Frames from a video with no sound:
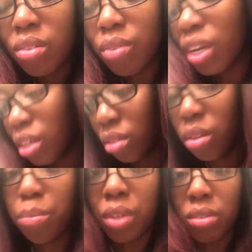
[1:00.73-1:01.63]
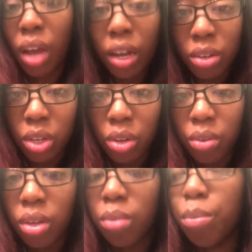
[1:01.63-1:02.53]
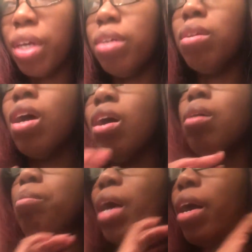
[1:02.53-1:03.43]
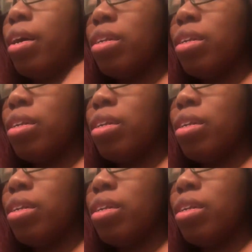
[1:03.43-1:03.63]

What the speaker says: Radiant something. I don't know. But my